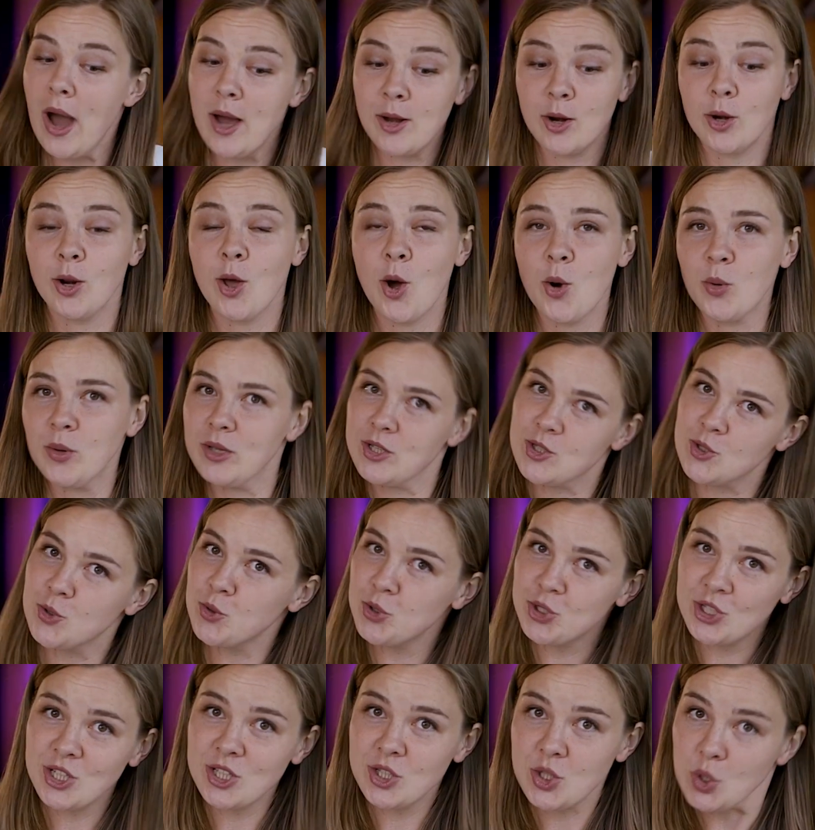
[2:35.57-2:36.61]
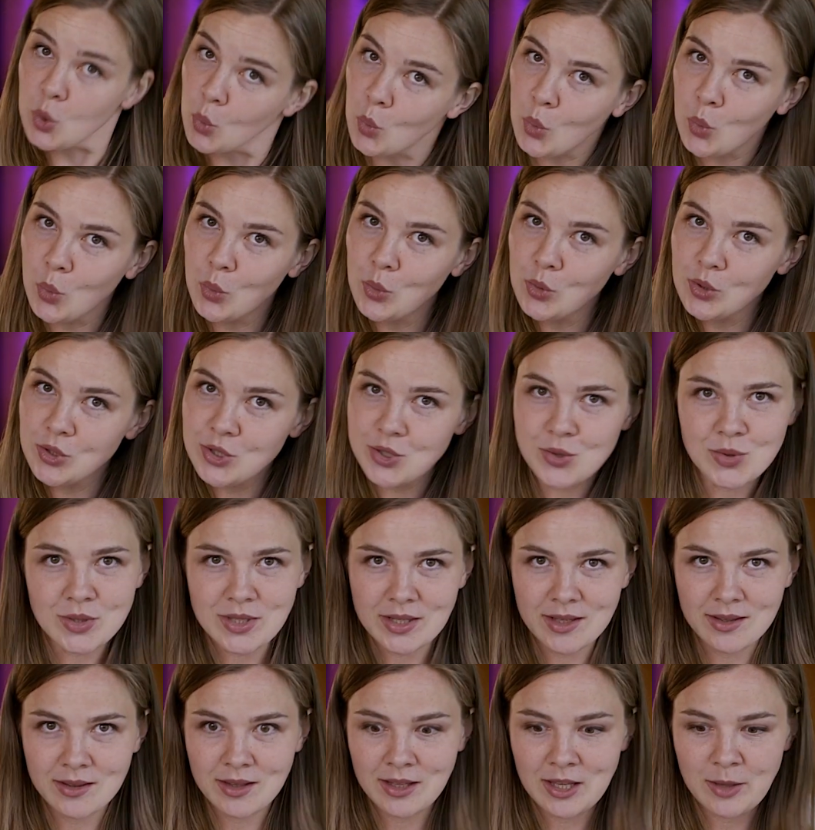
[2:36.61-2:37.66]
I don't know, is Gucci too cool to
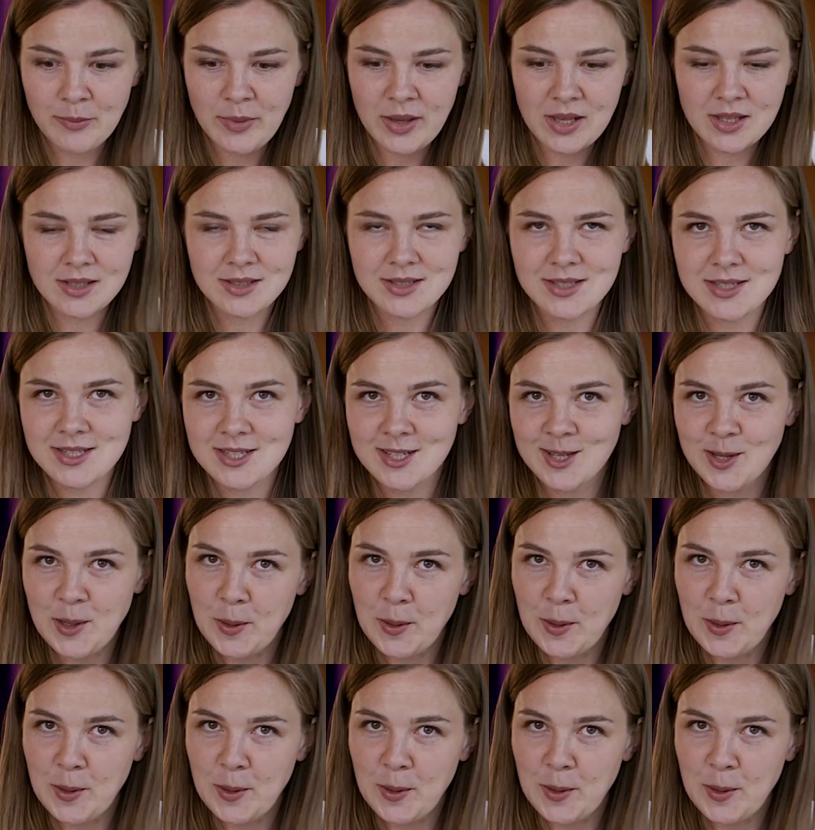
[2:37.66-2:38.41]
send emails?